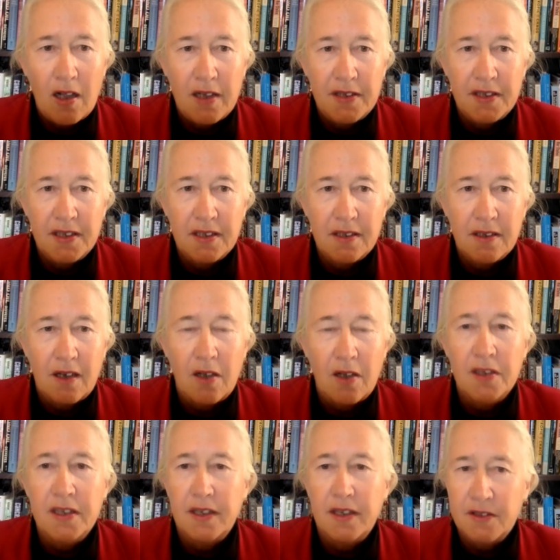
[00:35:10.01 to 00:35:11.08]
I think all
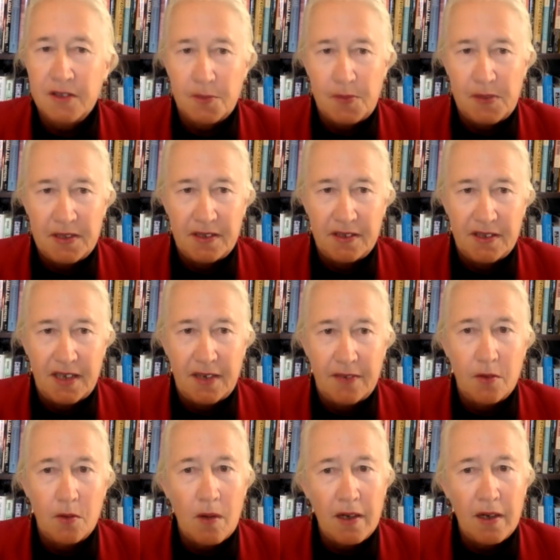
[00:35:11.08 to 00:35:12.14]
the other species have
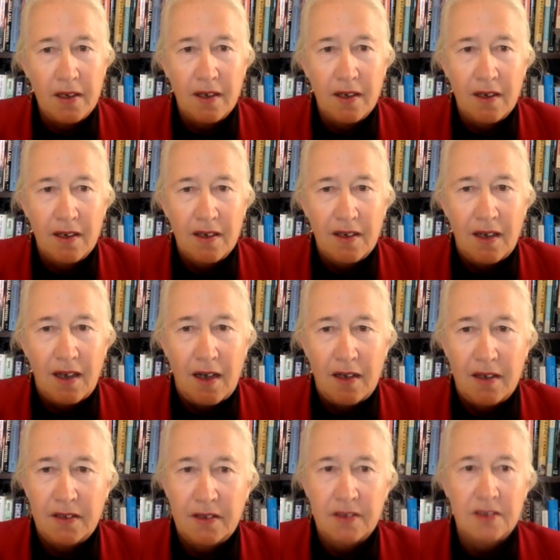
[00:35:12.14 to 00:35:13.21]
a right
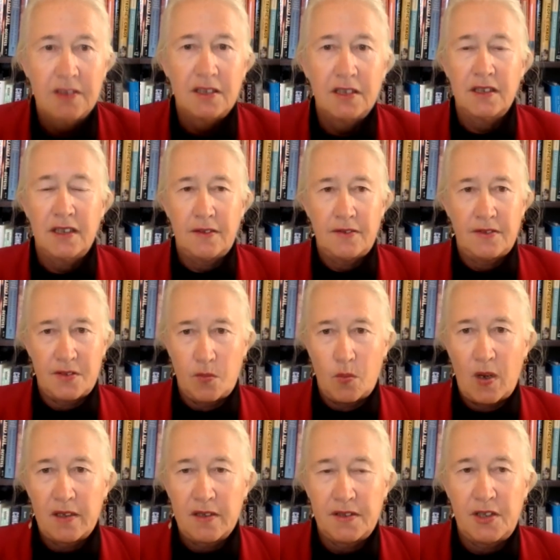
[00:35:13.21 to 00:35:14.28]
uh, to live as
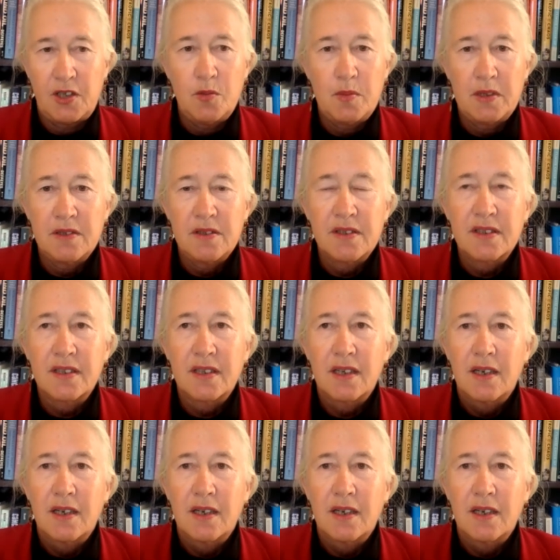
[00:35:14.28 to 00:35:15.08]
well as humans.